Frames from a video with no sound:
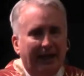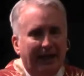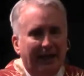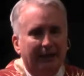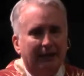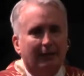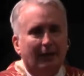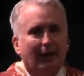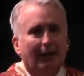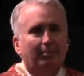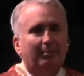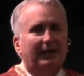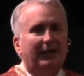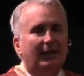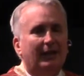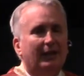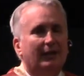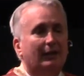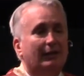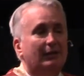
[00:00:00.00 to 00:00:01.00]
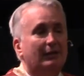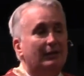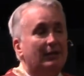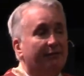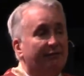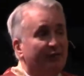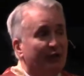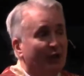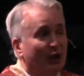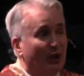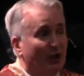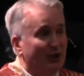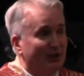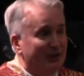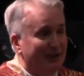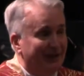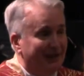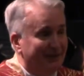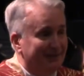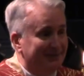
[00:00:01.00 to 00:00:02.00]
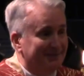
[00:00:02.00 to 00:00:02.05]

end up in difficulty.